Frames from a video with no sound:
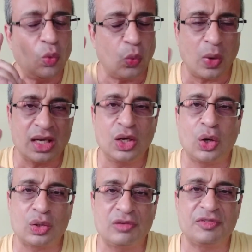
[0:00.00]
one
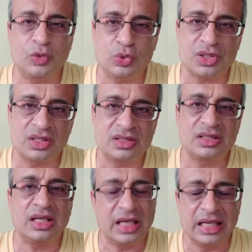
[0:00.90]
lot of
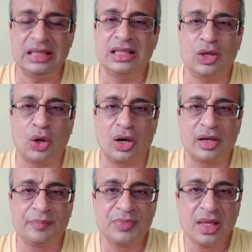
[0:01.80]
futures in the long.
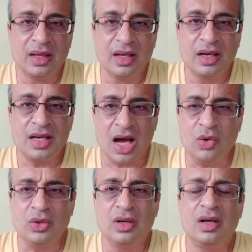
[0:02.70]

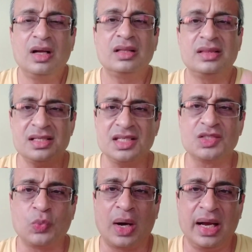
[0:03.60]
Now, this
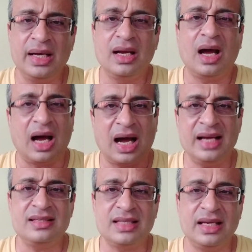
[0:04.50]
is why
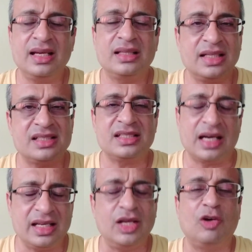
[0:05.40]
I say that
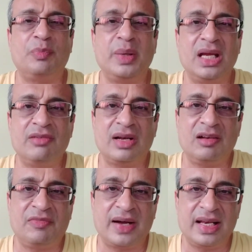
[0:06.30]
study of
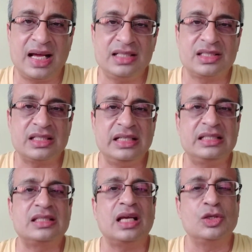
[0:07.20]
behavioral finance
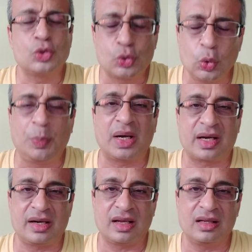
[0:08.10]
is super
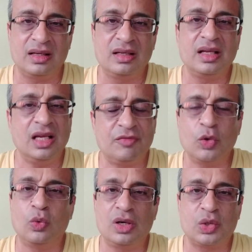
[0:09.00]
critical if you
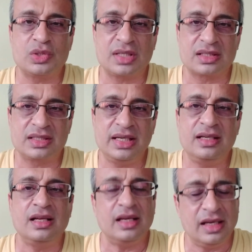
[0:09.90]
want to
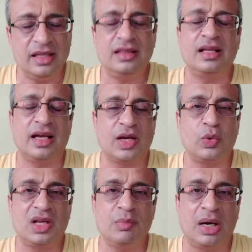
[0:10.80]
succeed in the
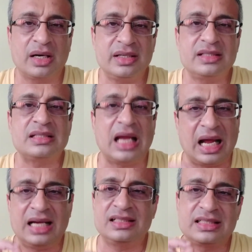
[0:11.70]
equity markets
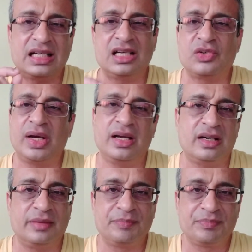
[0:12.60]
as a trader.